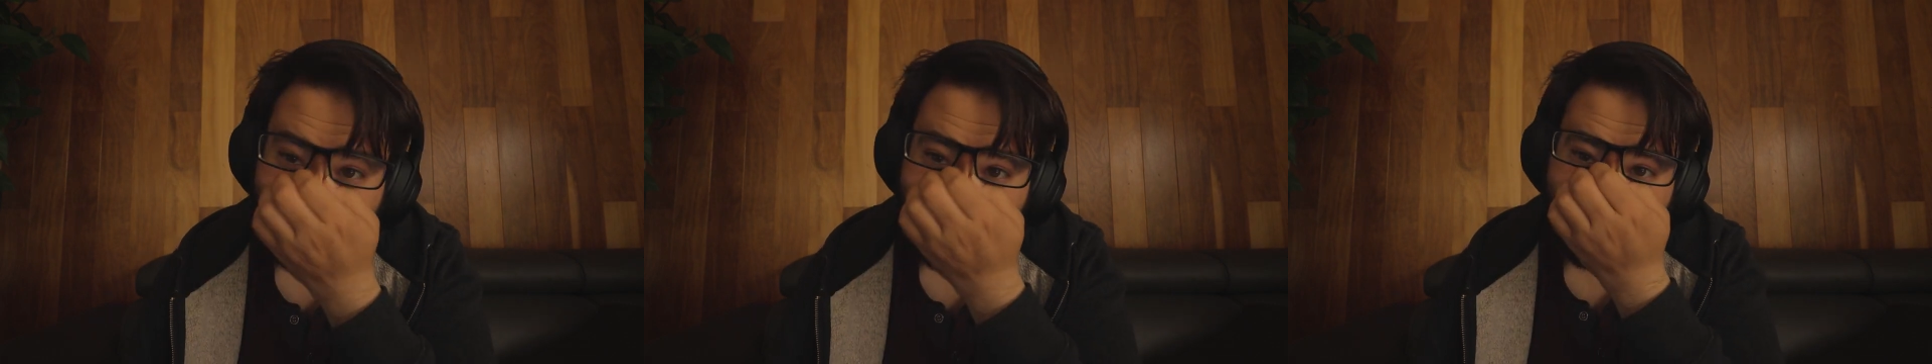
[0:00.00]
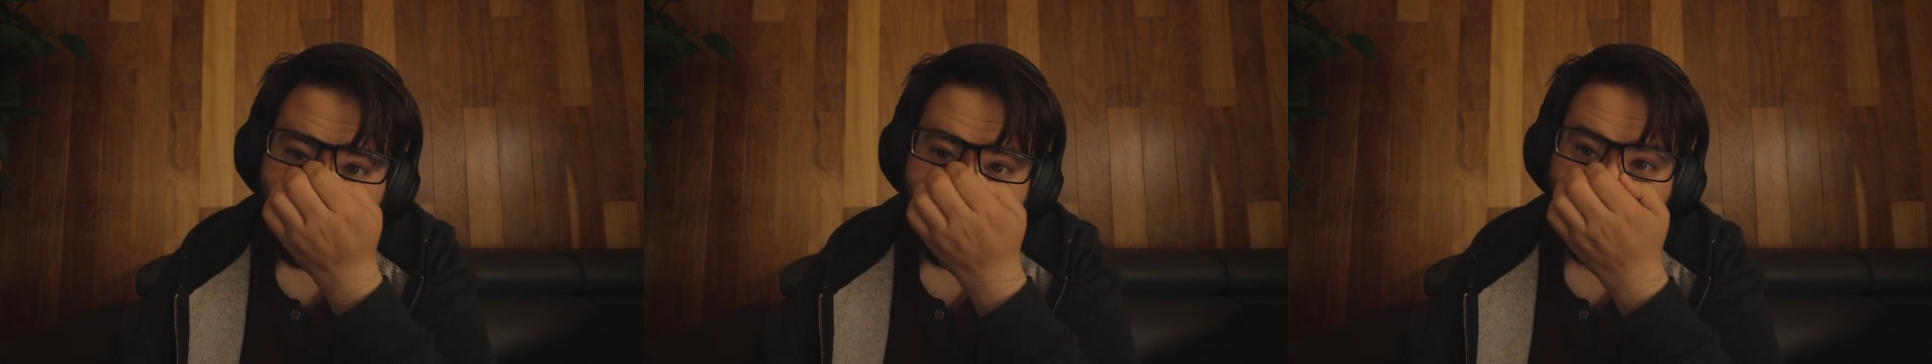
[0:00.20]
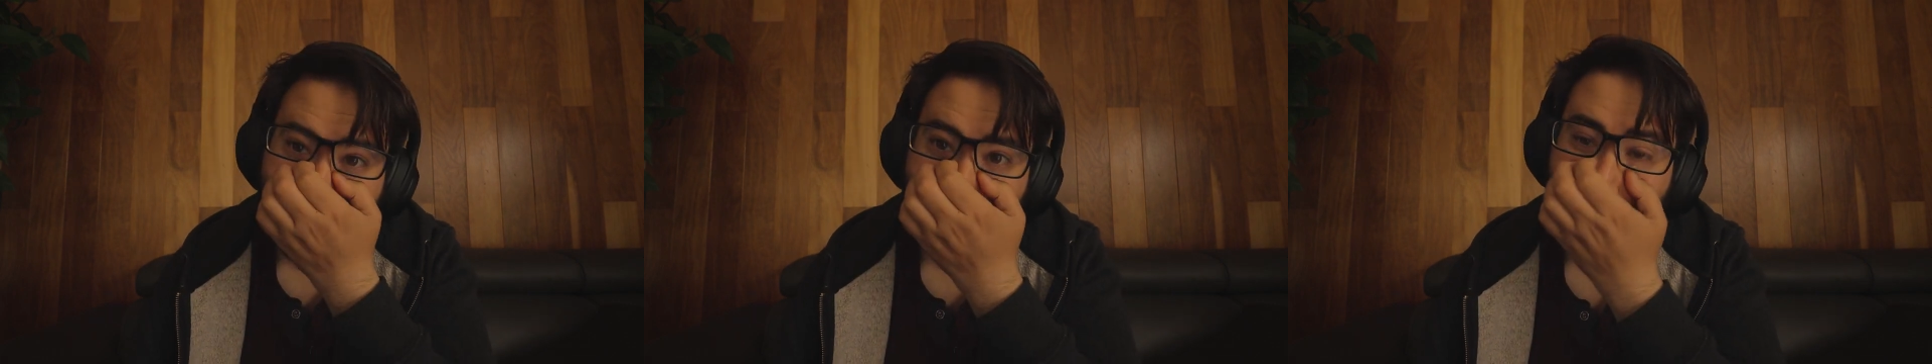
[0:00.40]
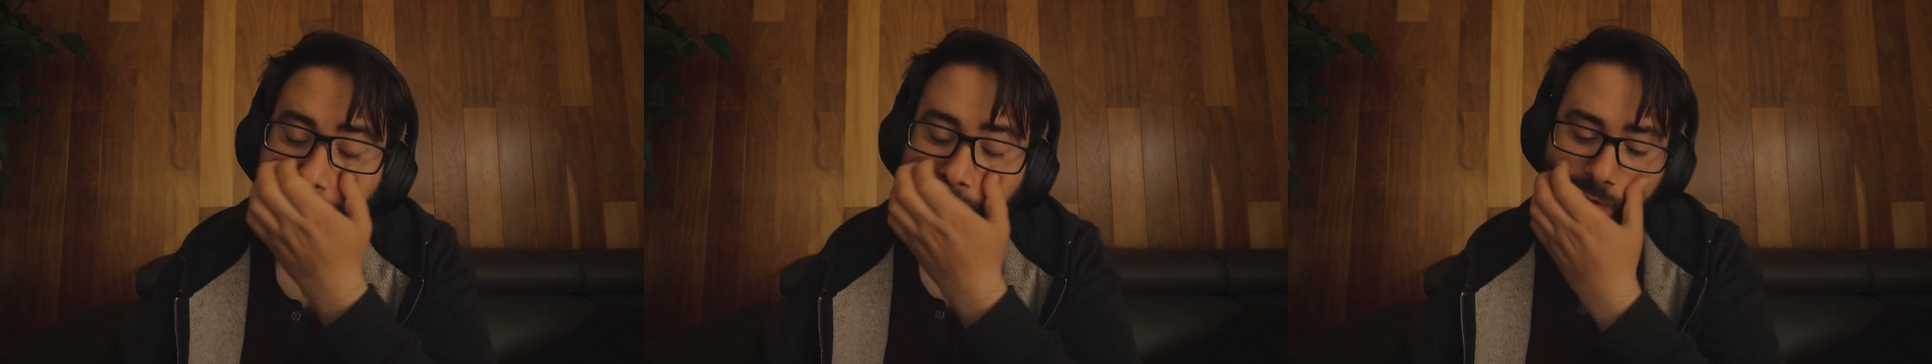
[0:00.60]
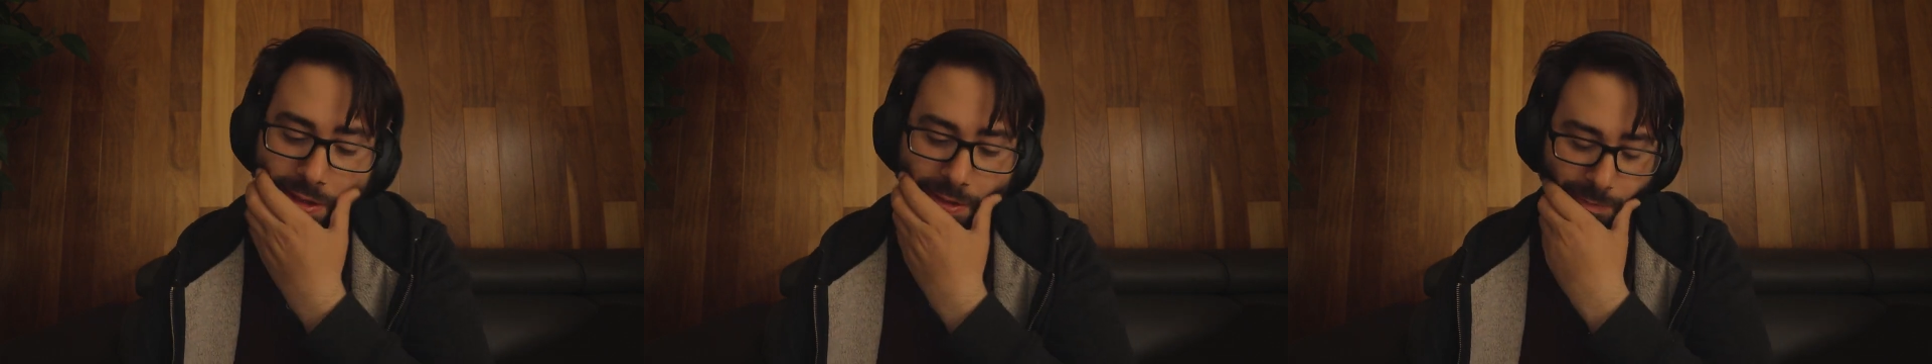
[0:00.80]
Well, I
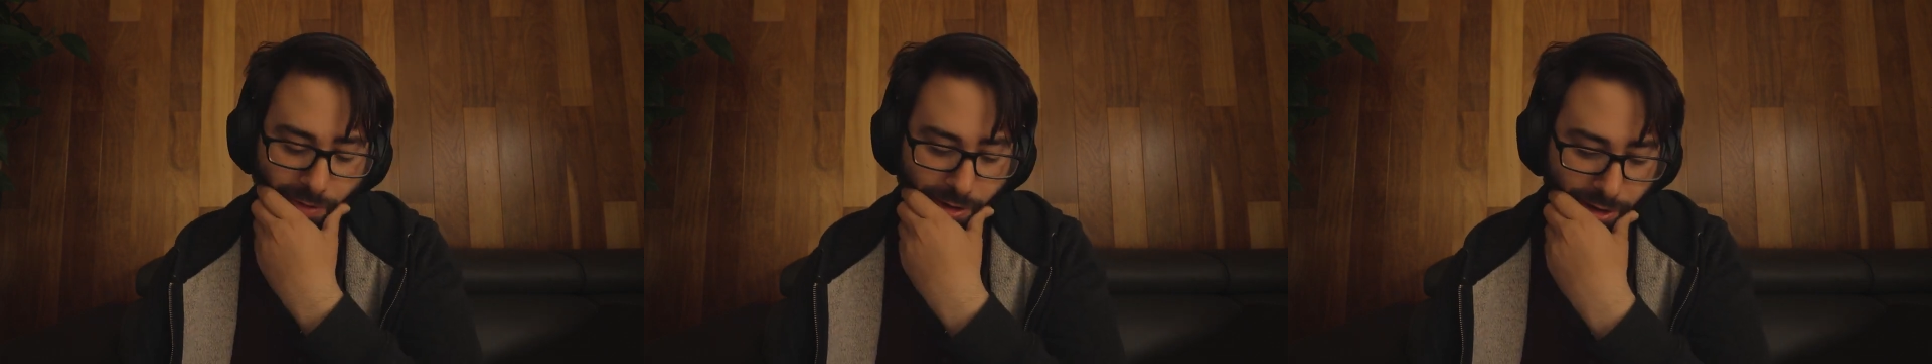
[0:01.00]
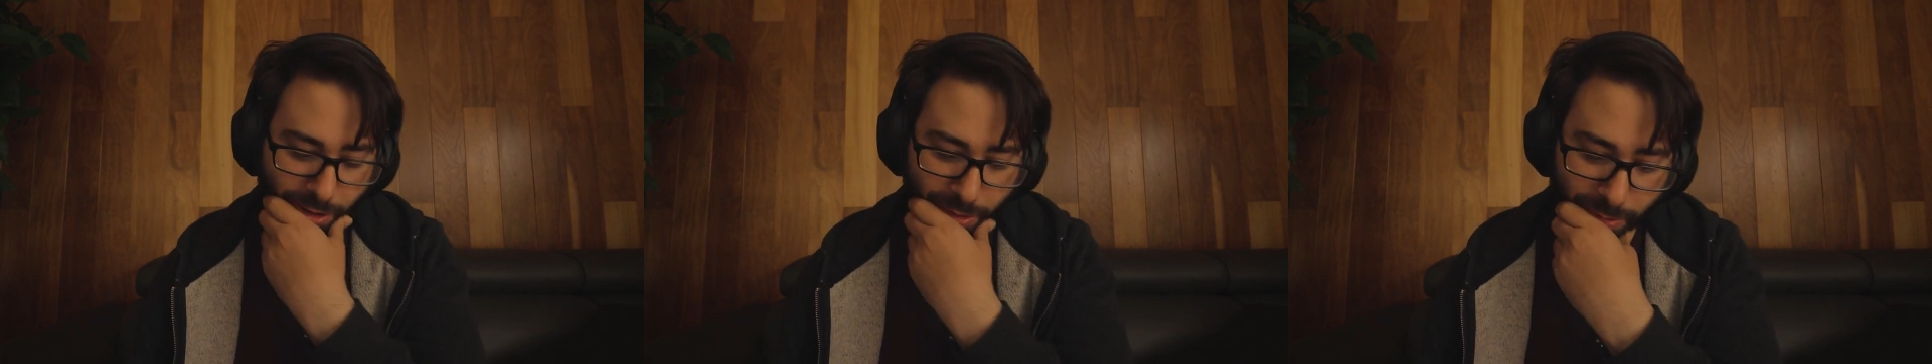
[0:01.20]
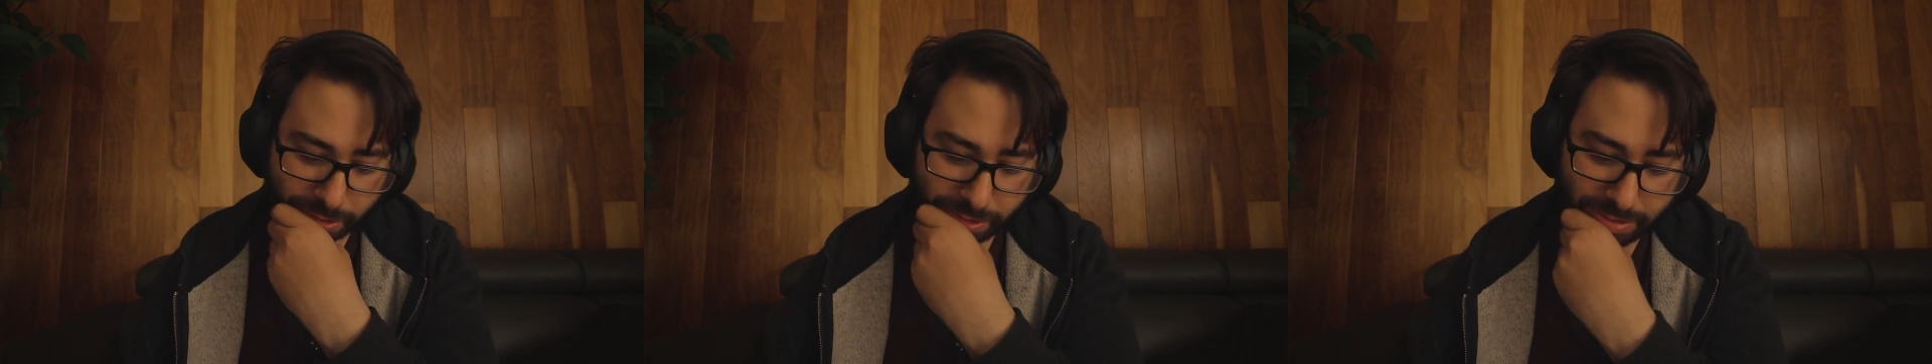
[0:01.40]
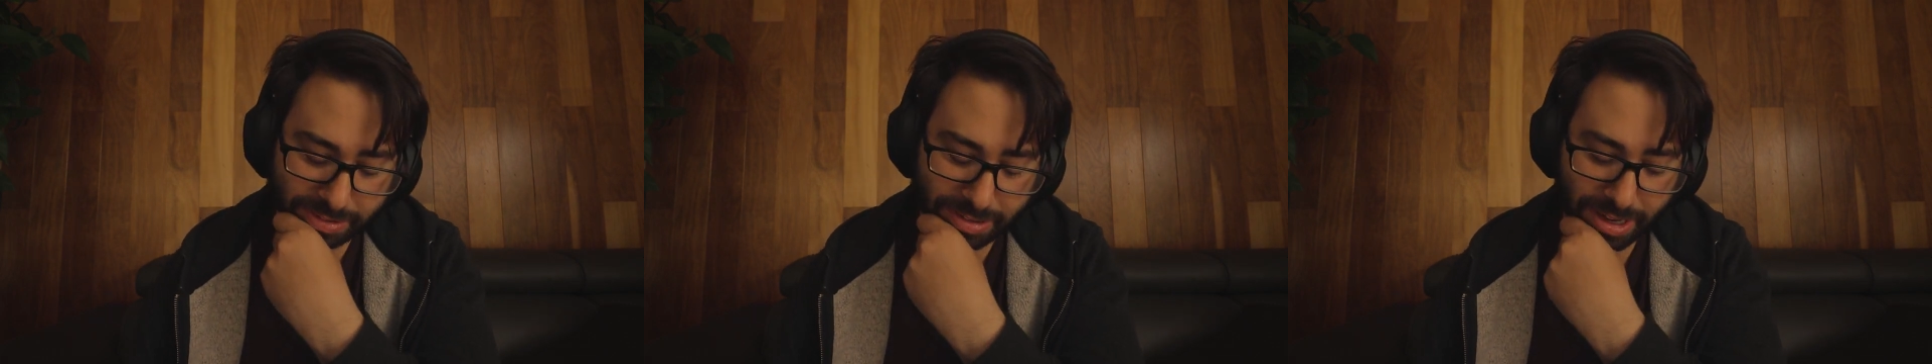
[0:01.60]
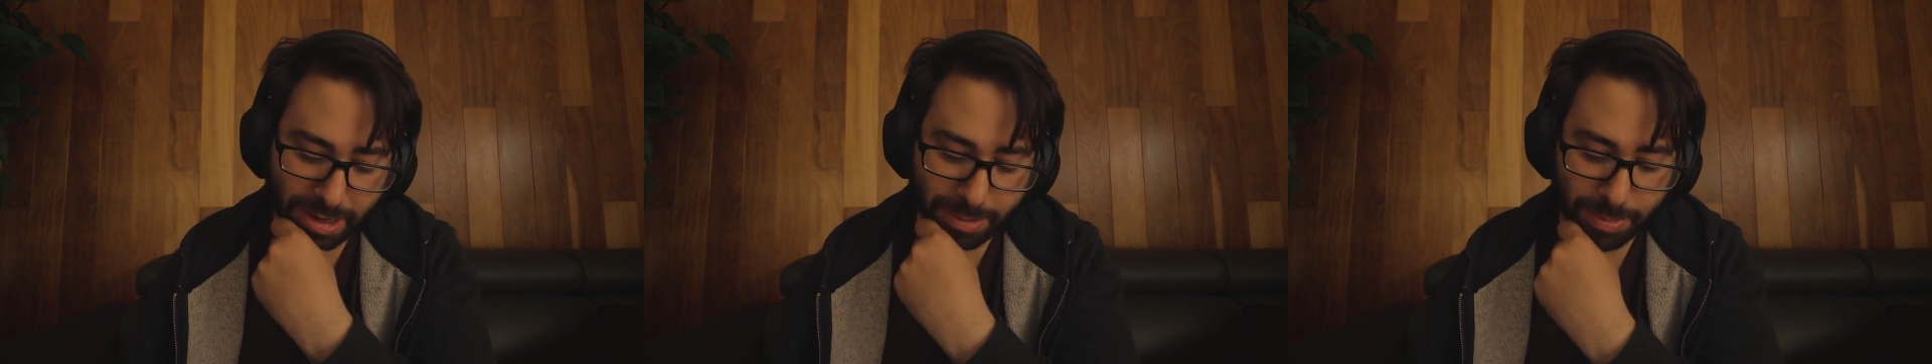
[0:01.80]
really want to know what
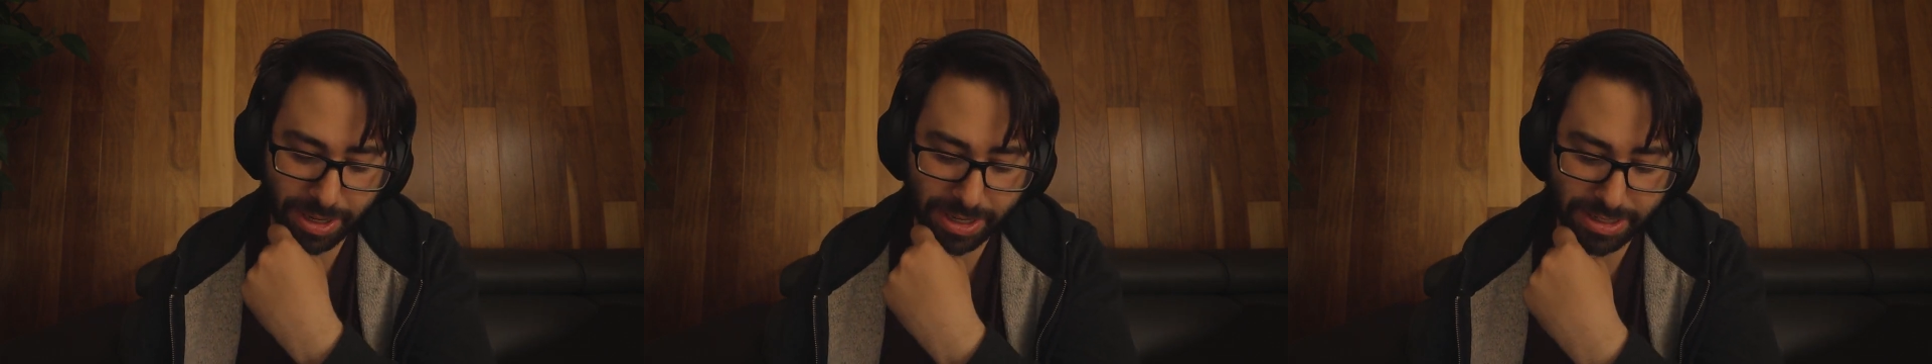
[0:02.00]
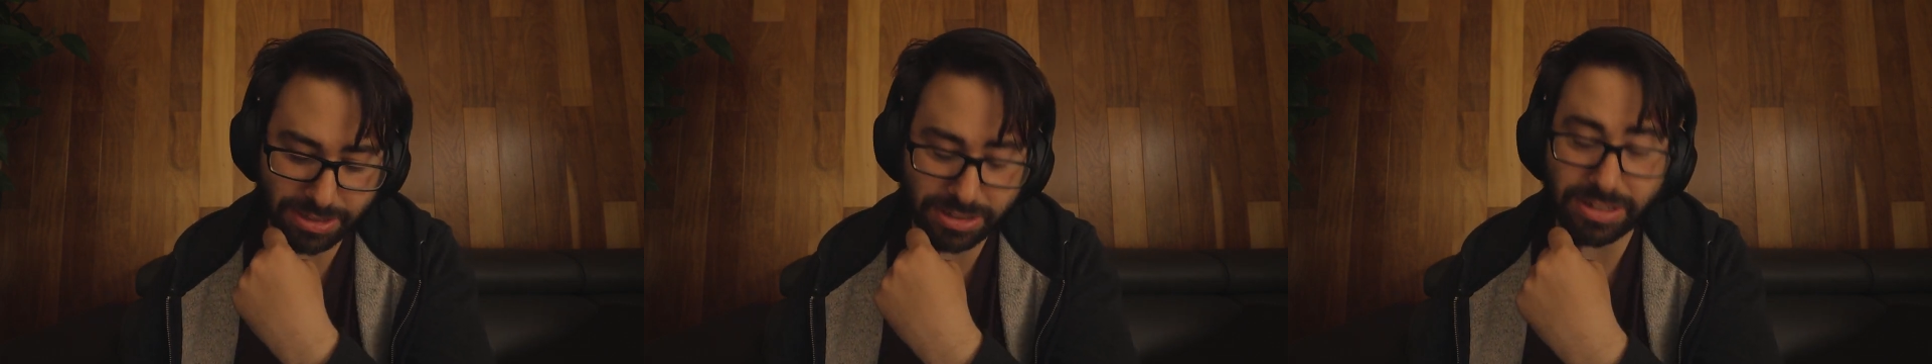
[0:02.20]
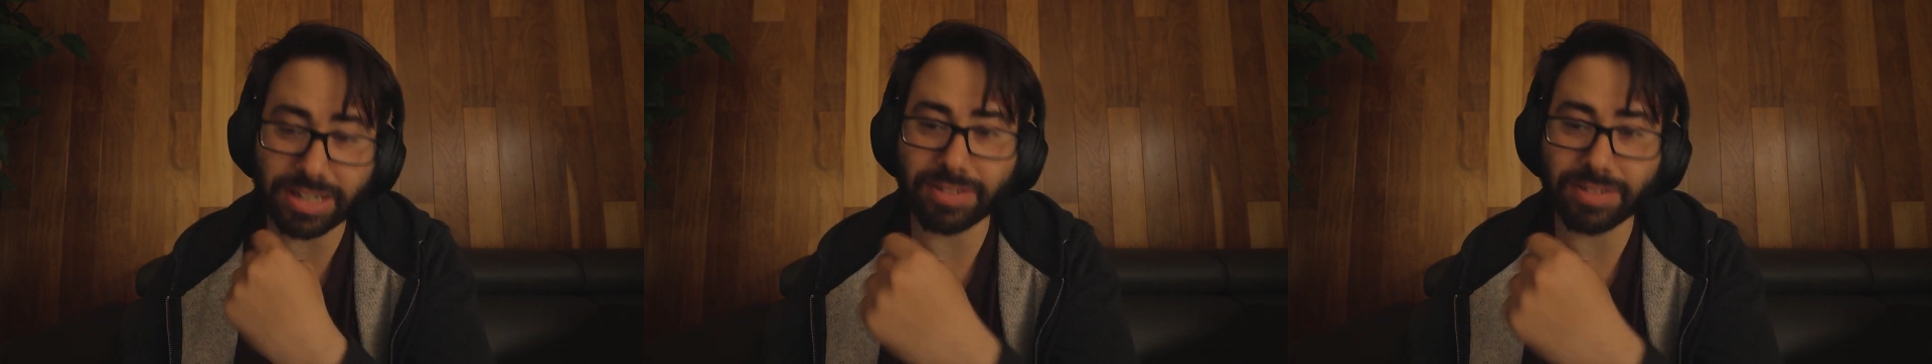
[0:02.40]
this anime is.